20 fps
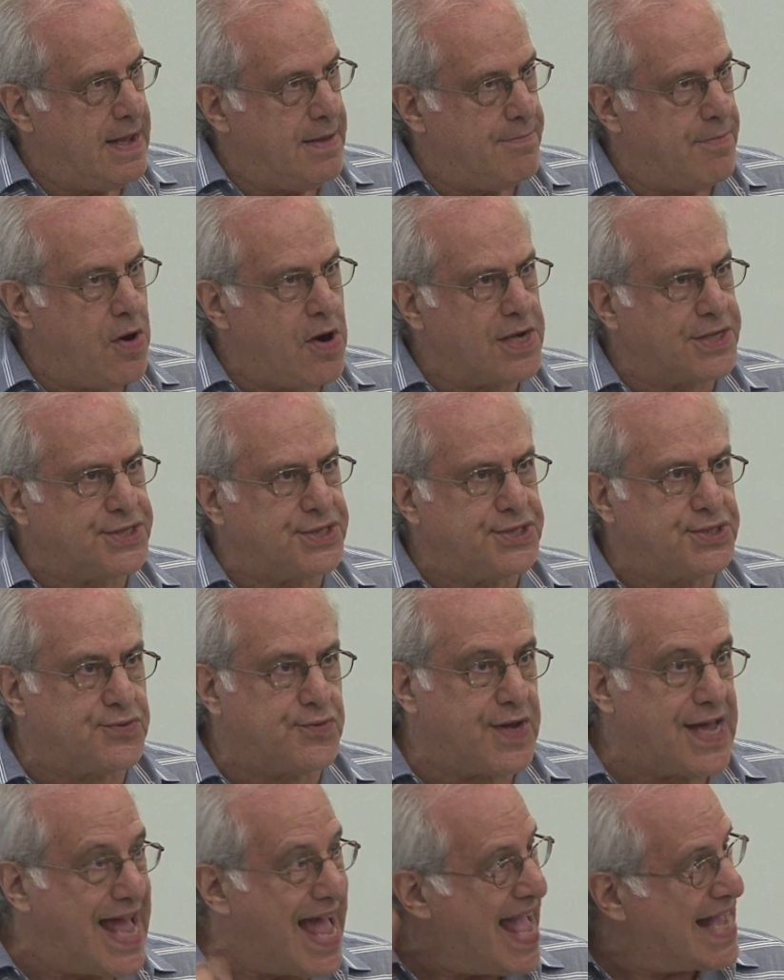Marx's
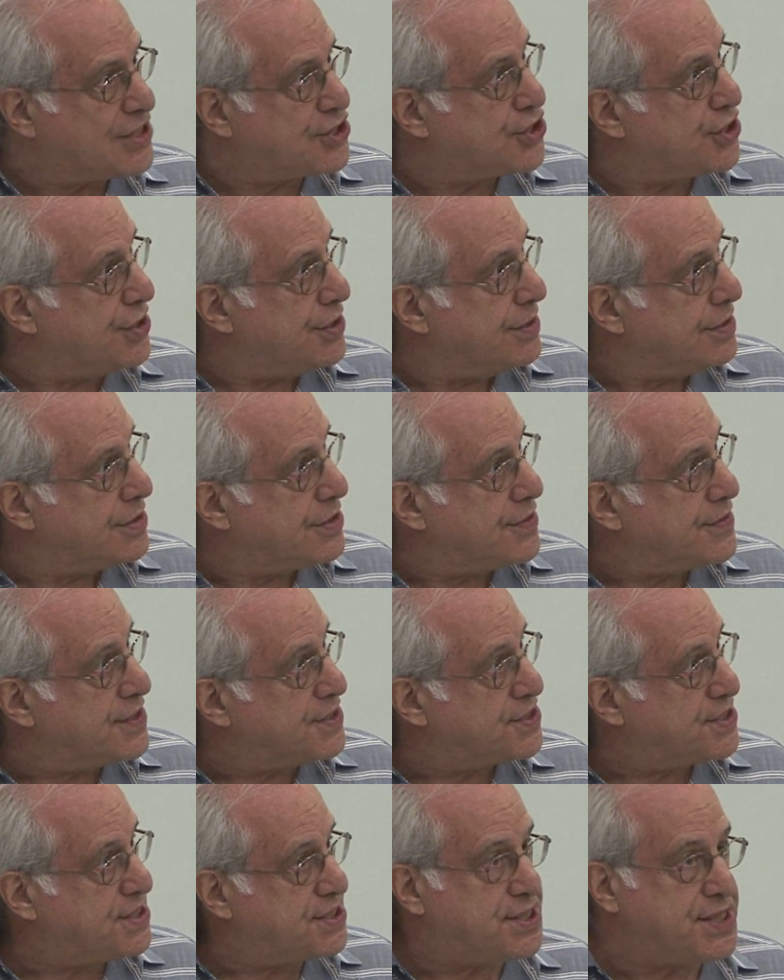reaction to the
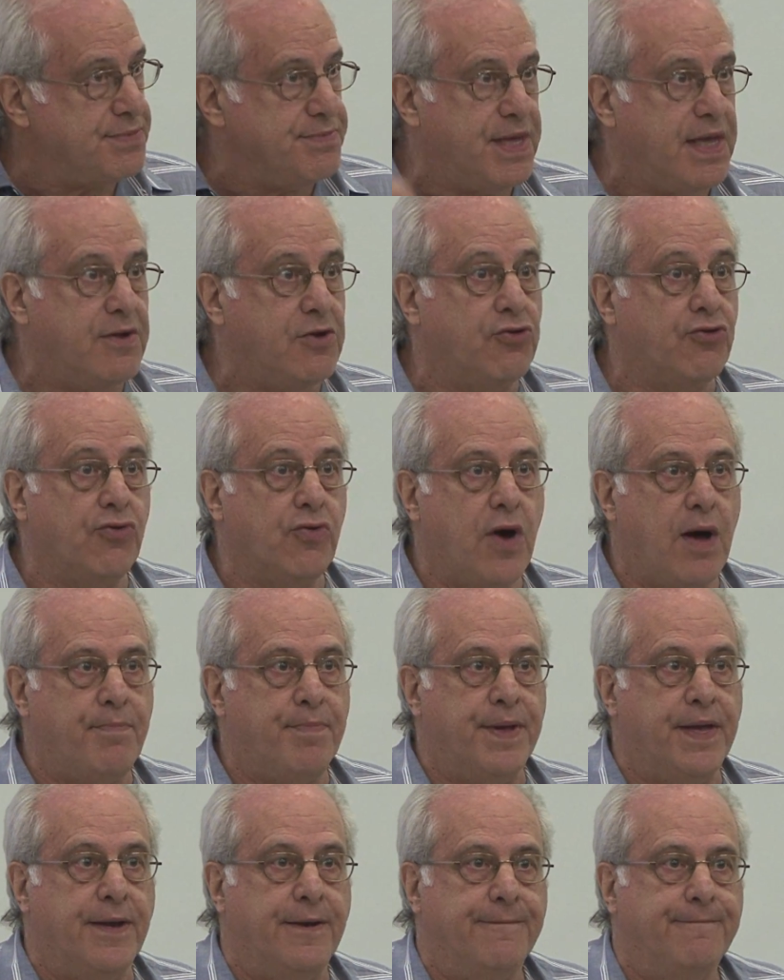system he grew up
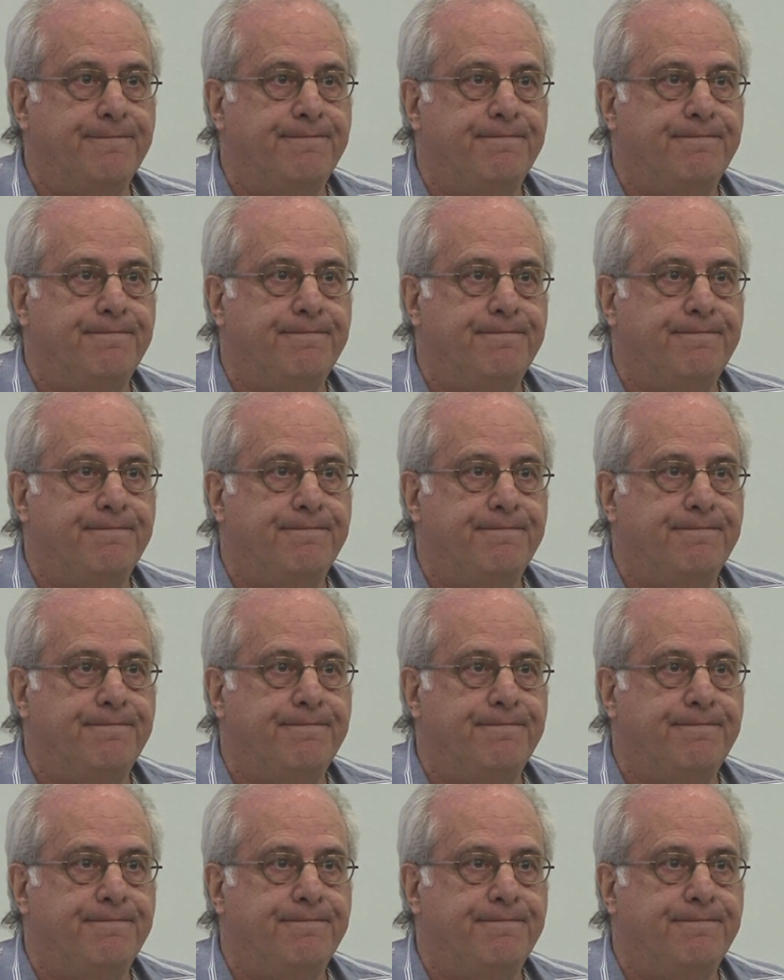in